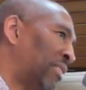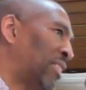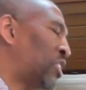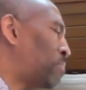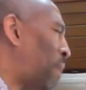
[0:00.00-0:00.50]

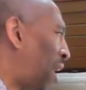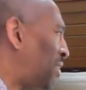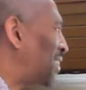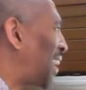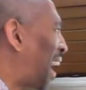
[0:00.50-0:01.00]

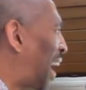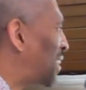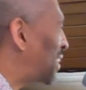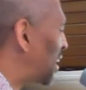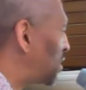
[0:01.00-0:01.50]
despondent,
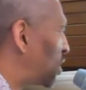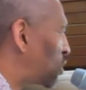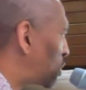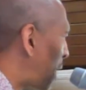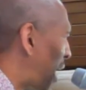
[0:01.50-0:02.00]
and in
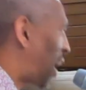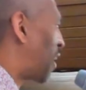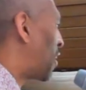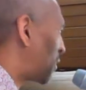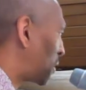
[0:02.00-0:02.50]
despair